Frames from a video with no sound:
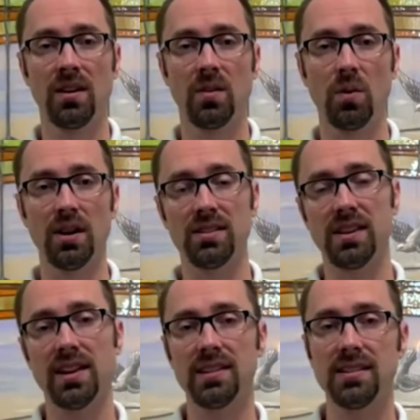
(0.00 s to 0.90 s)
where it
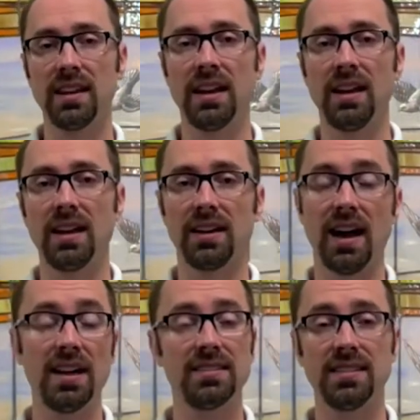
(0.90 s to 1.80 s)
says,
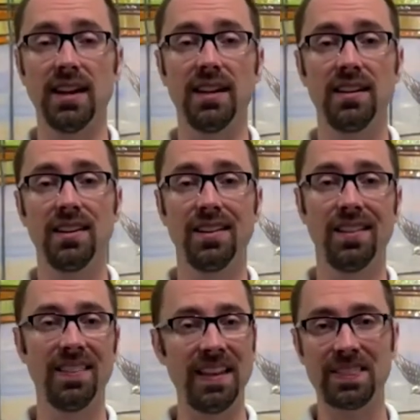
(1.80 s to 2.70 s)
God said,
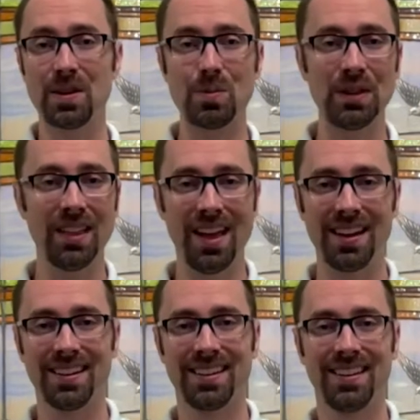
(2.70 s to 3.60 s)
"Let there be
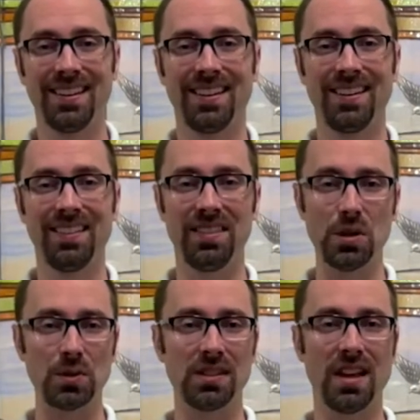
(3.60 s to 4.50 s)
light," and there
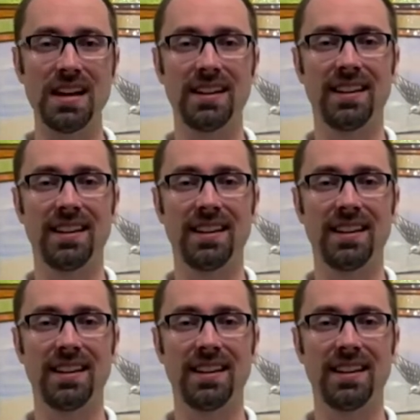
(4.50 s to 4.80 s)
was light.